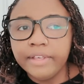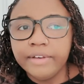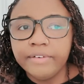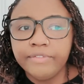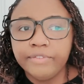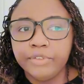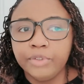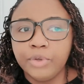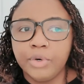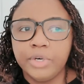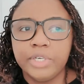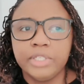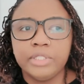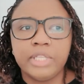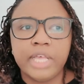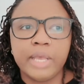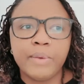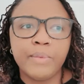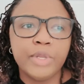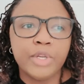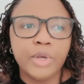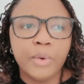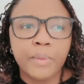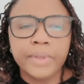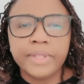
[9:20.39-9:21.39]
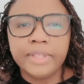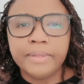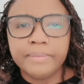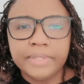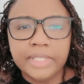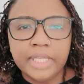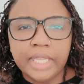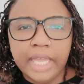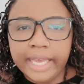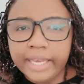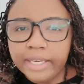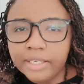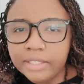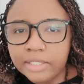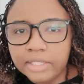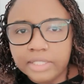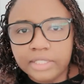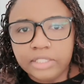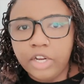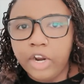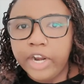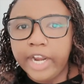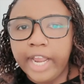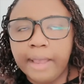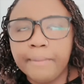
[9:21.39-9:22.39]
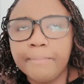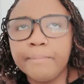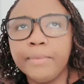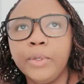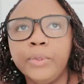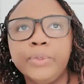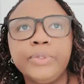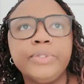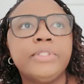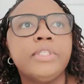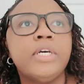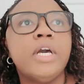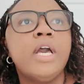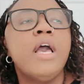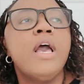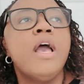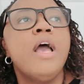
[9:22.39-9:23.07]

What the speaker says: I thought, why not see if I could find some nice loungewear?